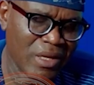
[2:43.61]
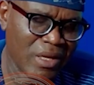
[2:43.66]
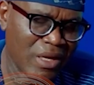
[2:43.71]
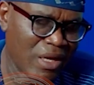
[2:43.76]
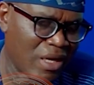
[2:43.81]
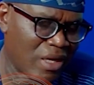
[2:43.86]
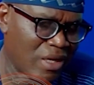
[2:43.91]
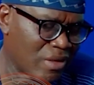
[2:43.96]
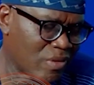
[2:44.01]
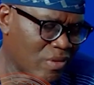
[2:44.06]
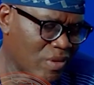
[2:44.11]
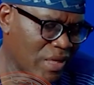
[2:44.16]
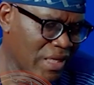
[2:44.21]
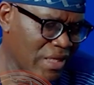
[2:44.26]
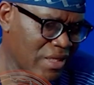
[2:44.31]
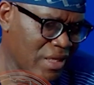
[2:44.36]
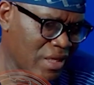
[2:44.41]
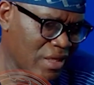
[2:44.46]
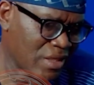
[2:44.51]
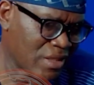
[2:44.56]
And to
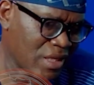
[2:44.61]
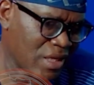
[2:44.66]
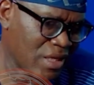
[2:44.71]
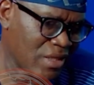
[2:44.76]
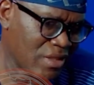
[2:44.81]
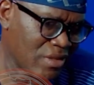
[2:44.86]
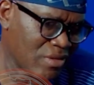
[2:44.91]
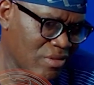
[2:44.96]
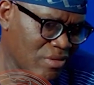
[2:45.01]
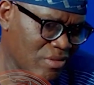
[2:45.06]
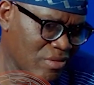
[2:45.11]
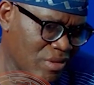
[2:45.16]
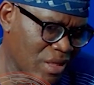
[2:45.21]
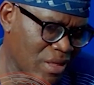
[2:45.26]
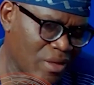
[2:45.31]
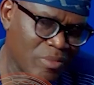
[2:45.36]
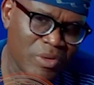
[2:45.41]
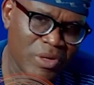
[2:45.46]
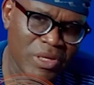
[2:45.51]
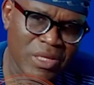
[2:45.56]
that extent, we
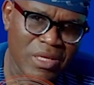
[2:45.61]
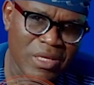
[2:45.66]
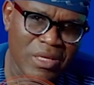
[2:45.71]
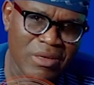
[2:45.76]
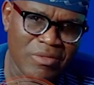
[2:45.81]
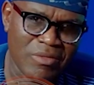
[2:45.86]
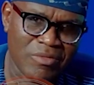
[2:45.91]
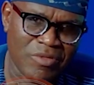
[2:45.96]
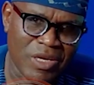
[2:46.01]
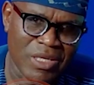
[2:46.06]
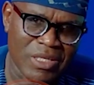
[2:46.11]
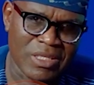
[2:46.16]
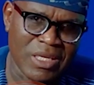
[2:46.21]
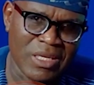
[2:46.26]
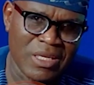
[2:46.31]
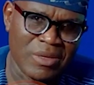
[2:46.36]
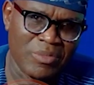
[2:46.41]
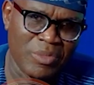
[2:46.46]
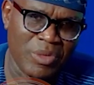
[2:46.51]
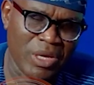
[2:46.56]
deliberately invited
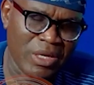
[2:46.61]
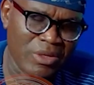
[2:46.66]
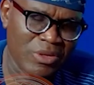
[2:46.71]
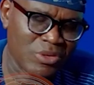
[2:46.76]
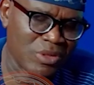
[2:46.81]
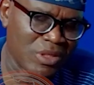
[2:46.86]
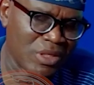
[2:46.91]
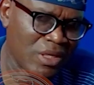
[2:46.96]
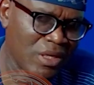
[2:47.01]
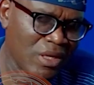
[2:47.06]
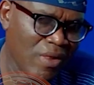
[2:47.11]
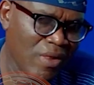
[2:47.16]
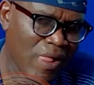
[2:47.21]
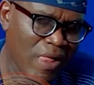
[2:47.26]
him here today